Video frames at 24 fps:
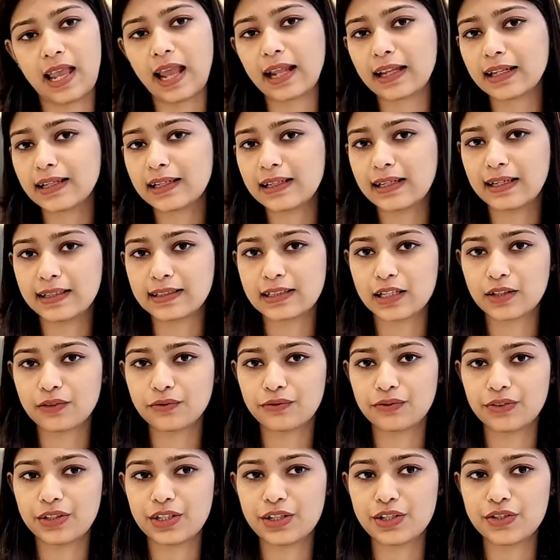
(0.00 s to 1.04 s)
any
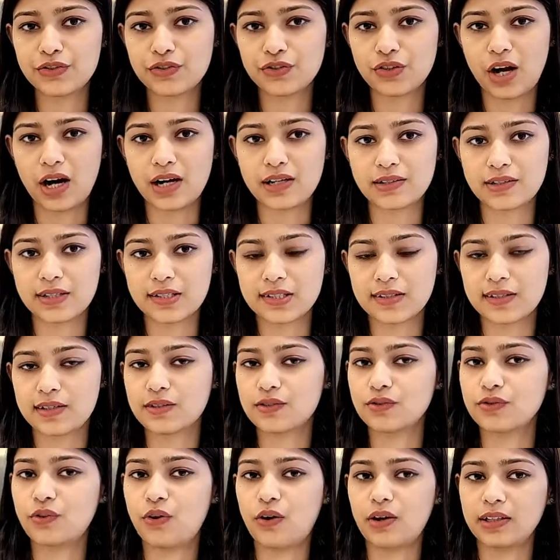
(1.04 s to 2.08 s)
hidden fees, charges
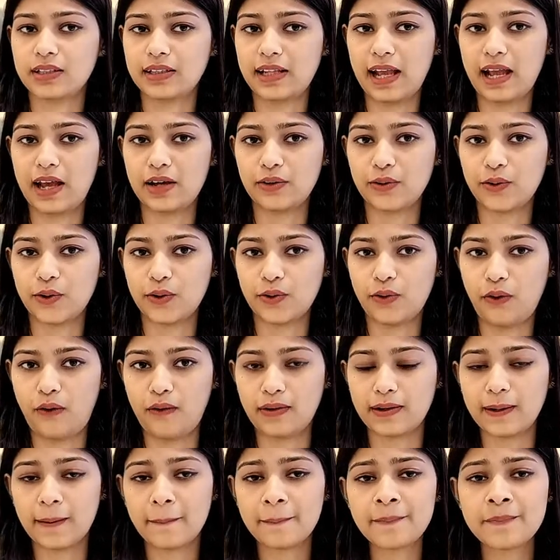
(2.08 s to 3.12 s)
is not there or not.